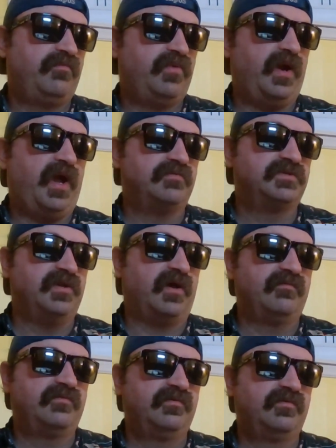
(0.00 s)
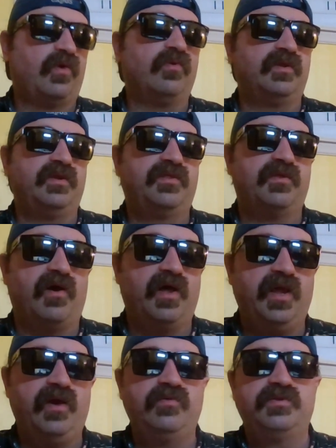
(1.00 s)
perhaps not totally
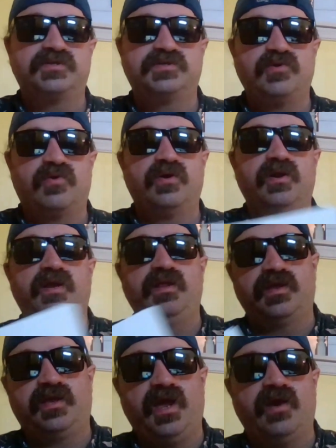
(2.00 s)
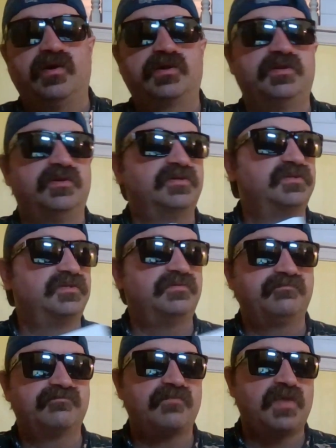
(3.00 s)
thought out, the story, the
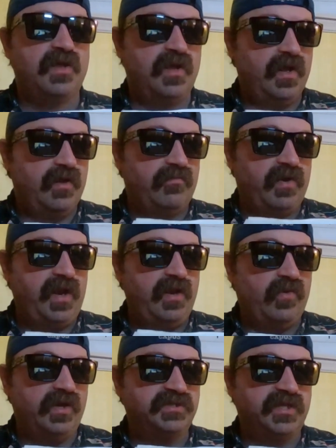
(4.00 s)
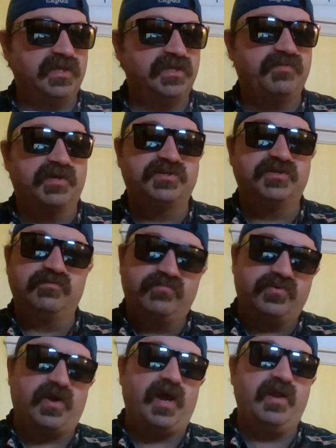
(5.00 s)
characters. But anyways, in this picture,
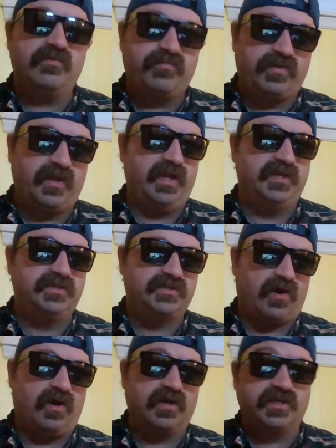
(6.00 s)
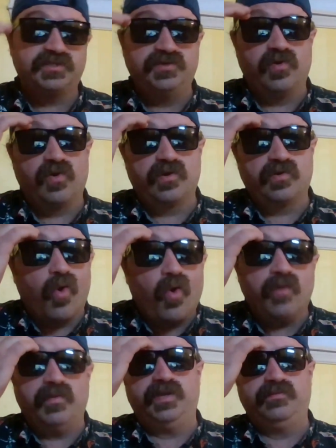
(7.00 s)
Pryor plays August
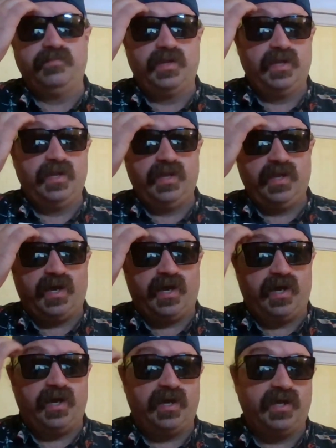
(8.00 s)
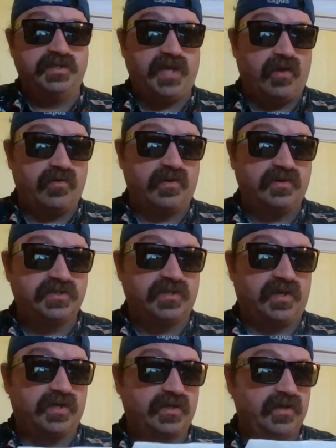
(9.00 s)
Gorman, a down on his
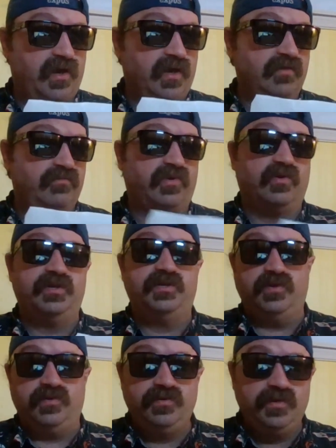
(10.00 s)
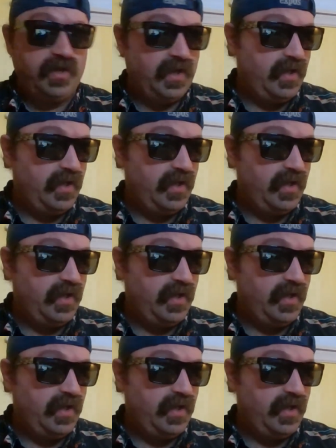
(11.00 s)
luck, unemployed dude,